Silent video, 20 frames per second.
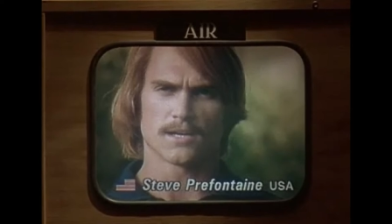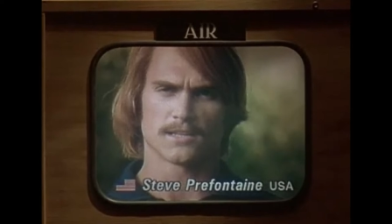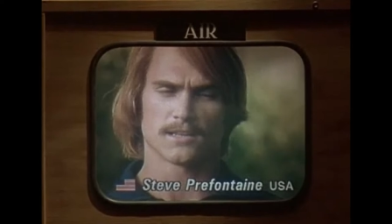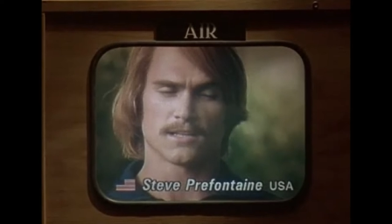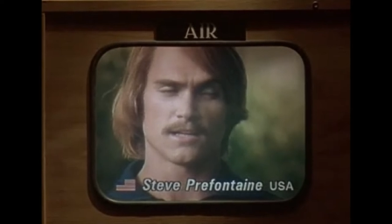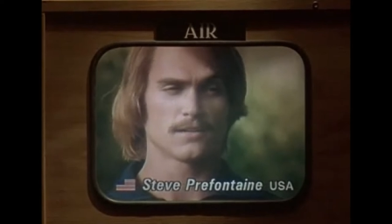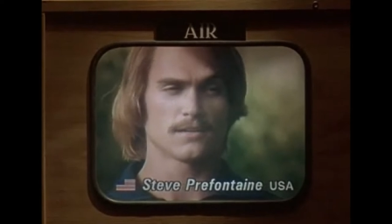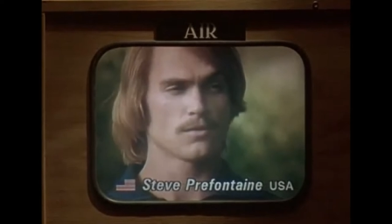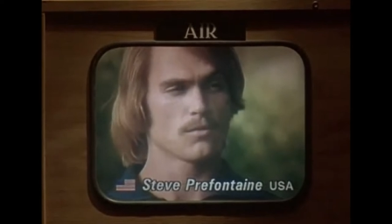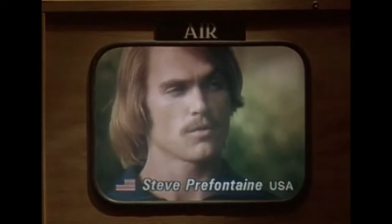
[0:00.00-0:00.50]

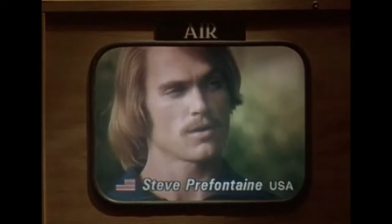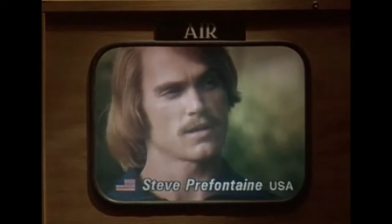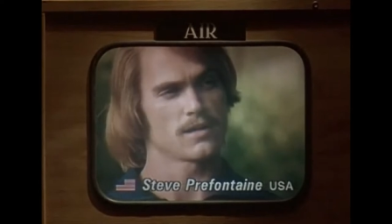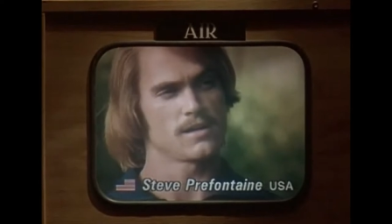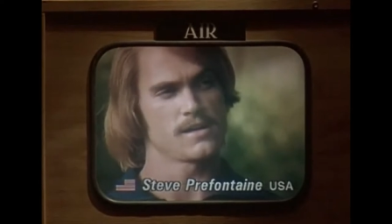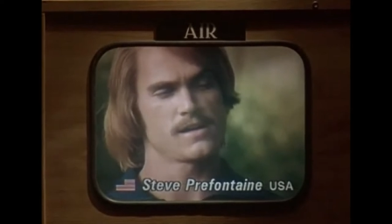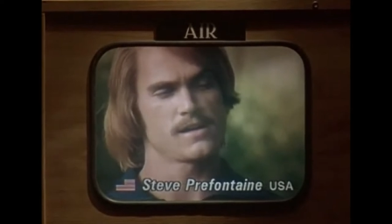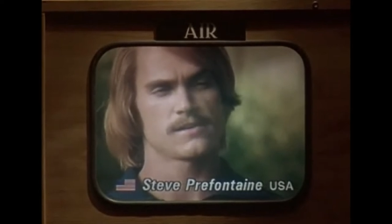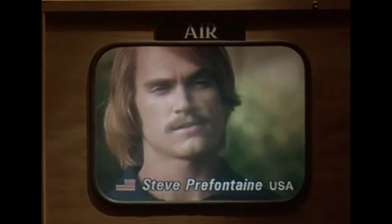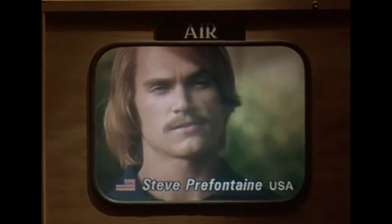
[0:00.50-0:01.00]
I'd like to
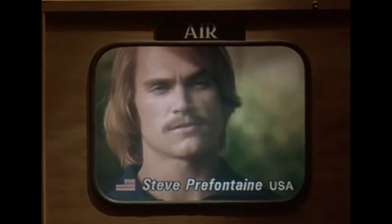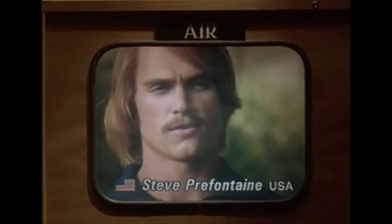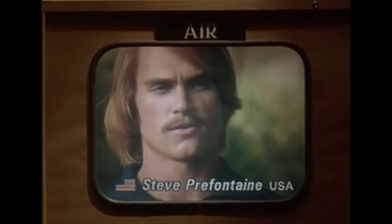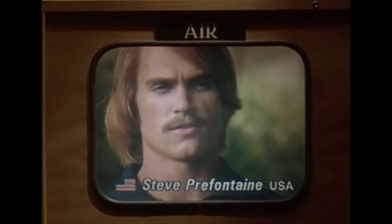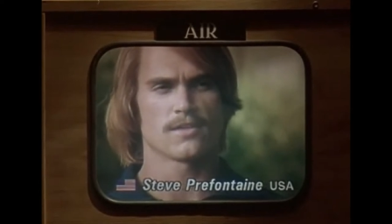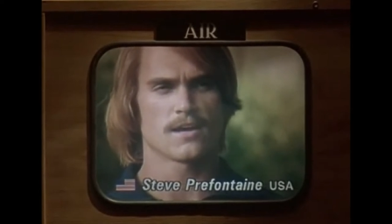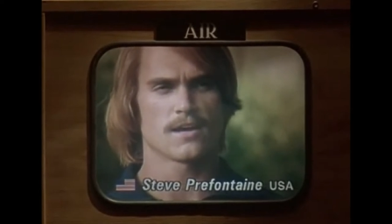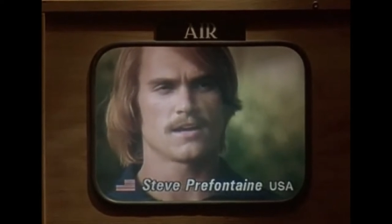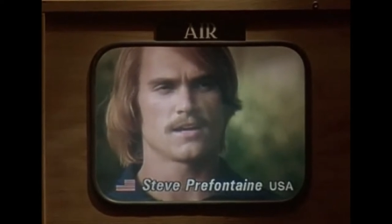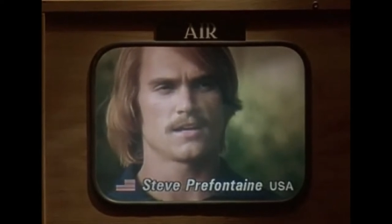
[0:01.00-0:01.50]
work it out
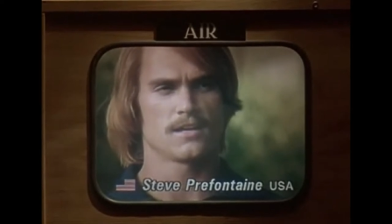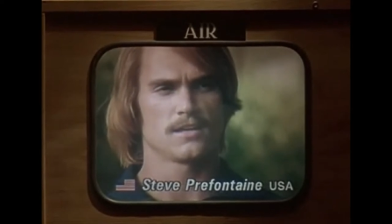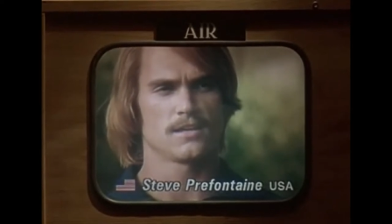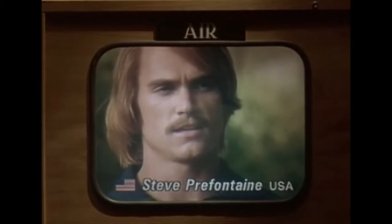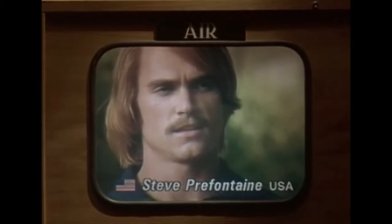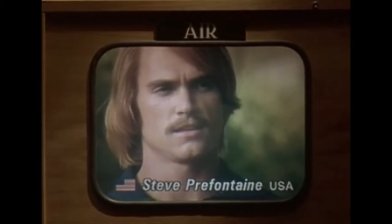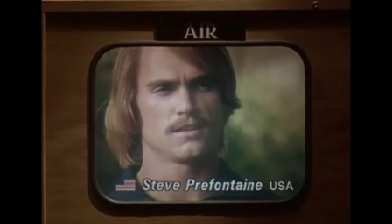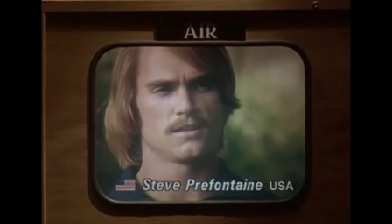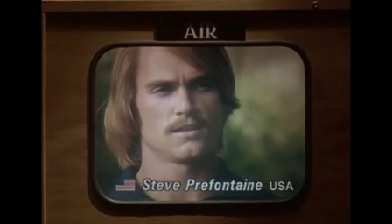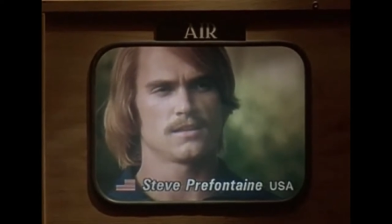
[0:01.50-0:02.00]
so that
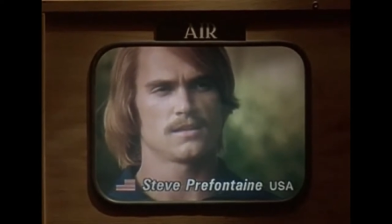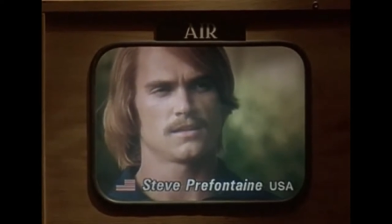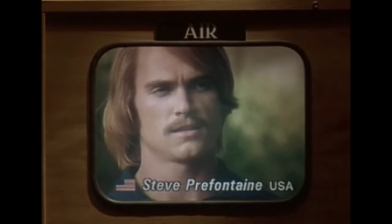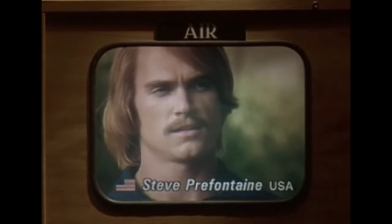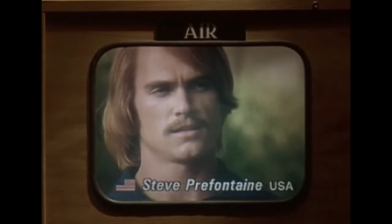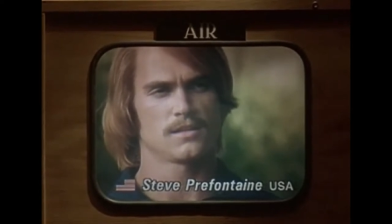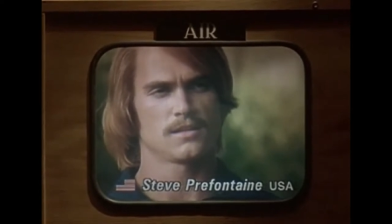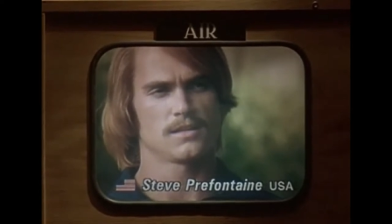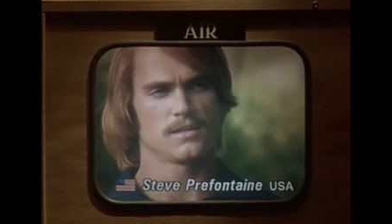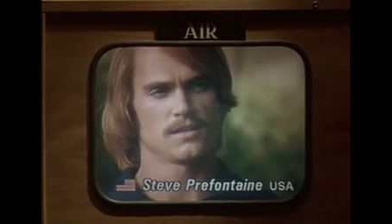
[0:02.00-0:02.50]
in
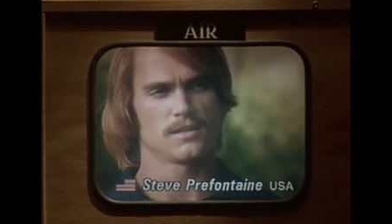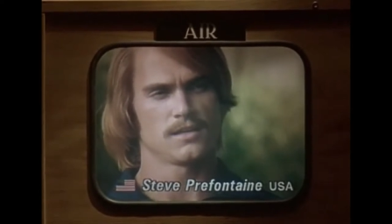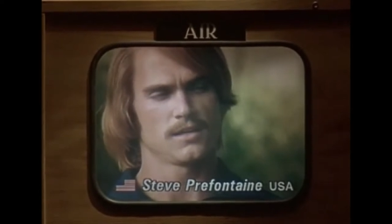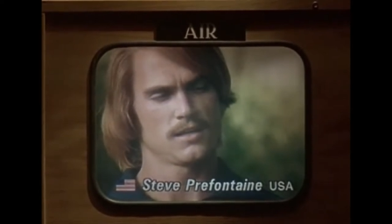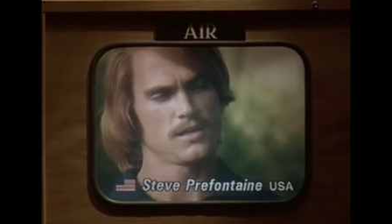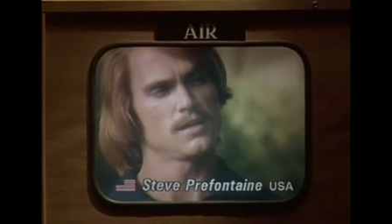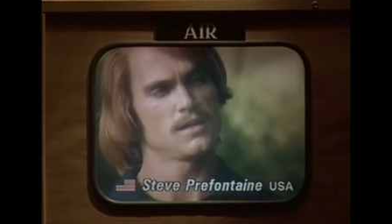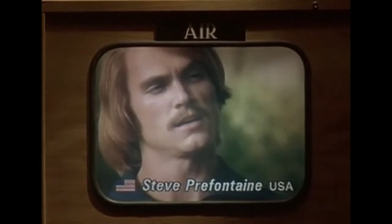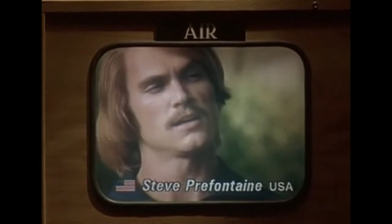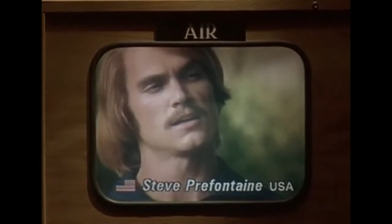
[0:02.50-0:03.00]
in
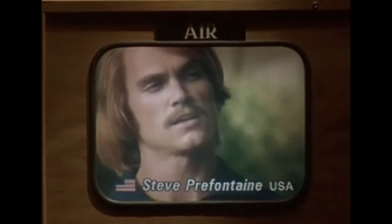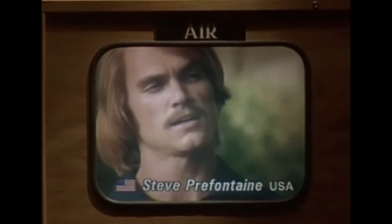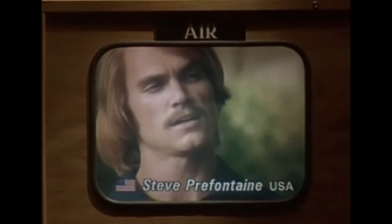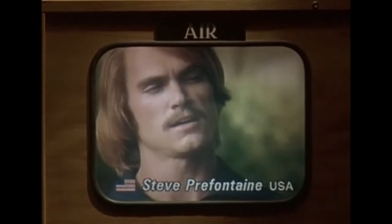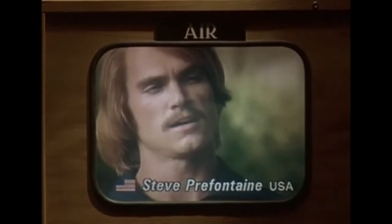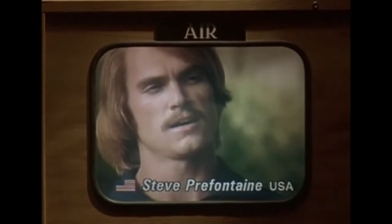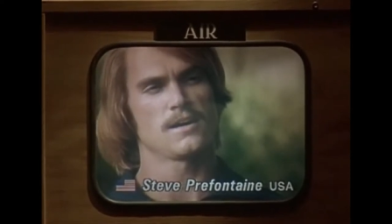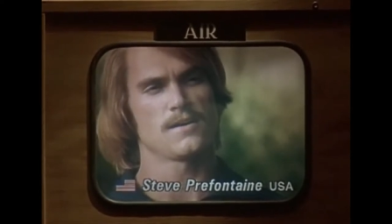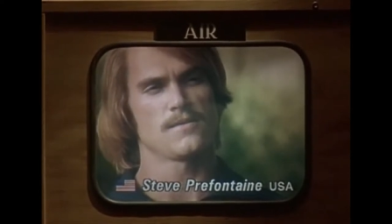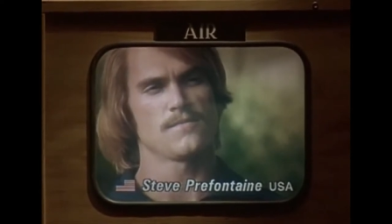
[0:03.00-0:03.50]
the end,
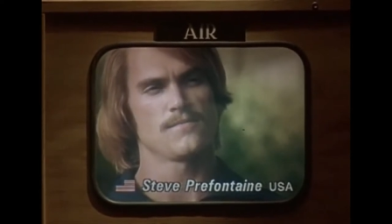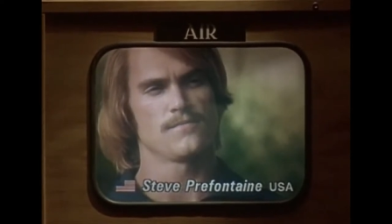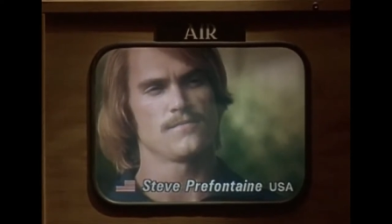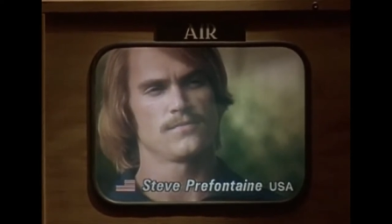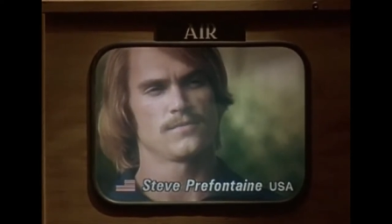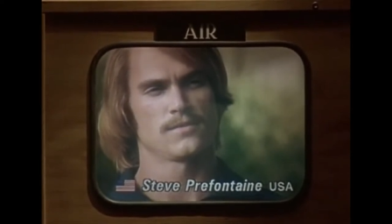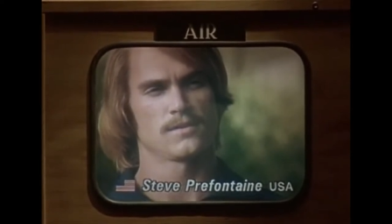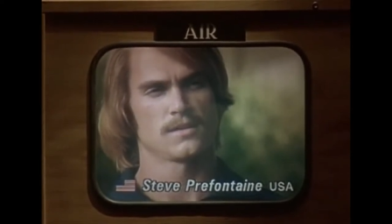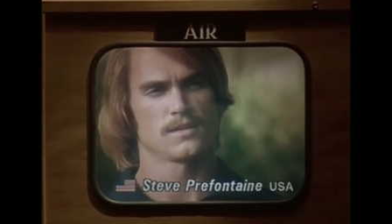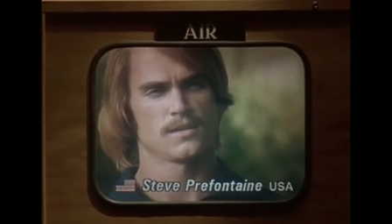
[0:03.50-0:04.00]
um,
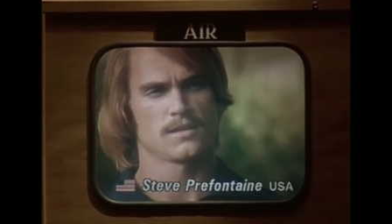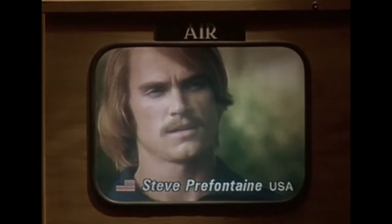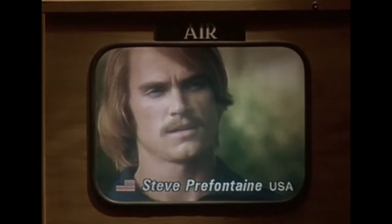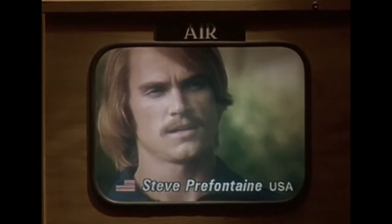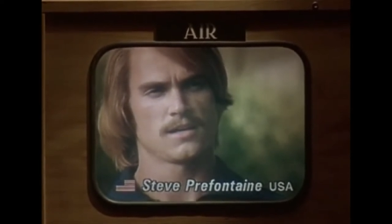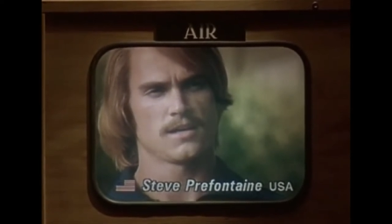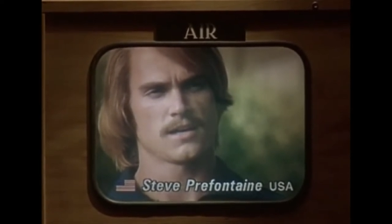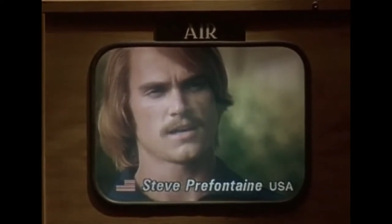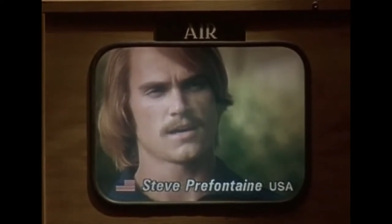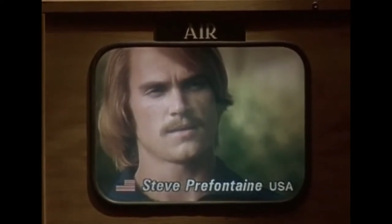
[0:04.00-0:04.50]

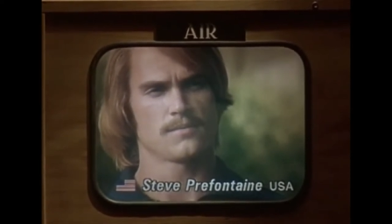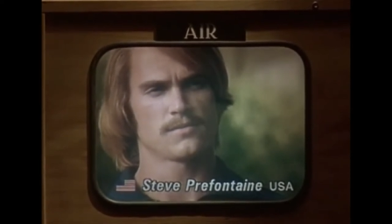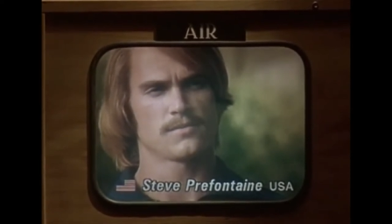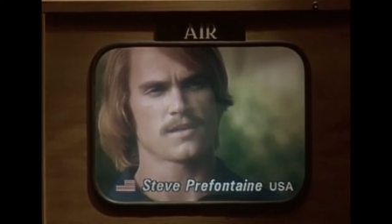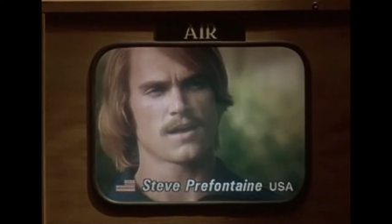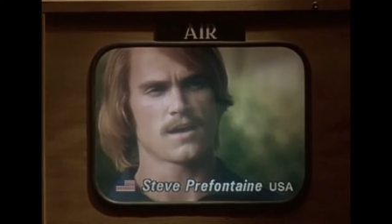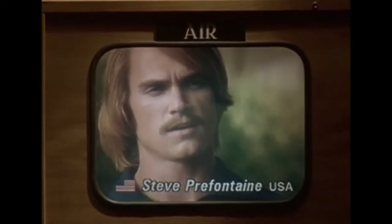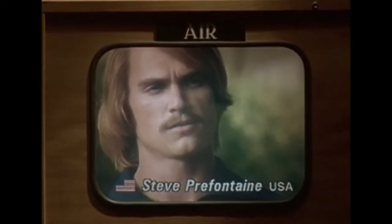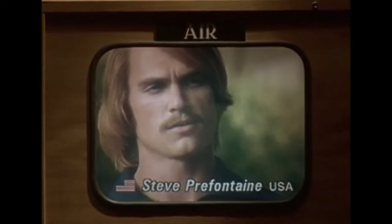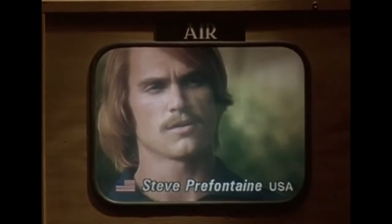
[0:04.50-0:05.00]
it
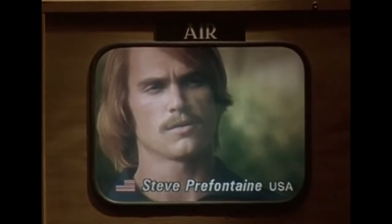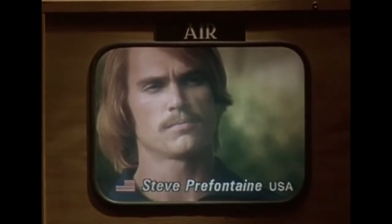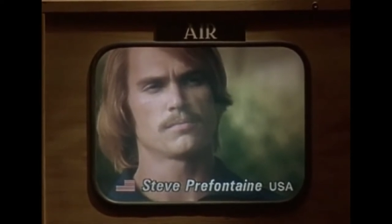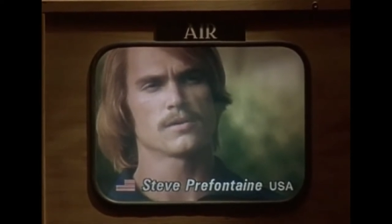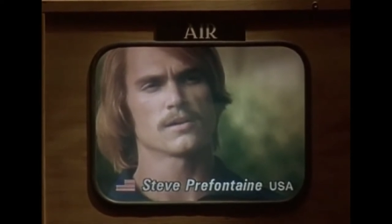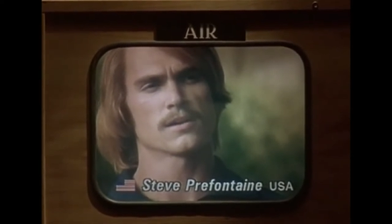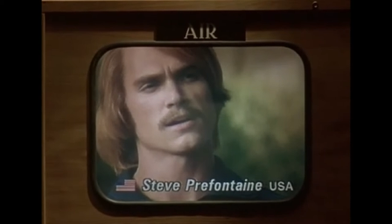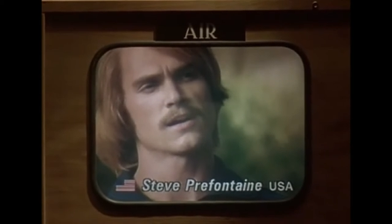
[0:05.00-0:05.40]
comes down to a pure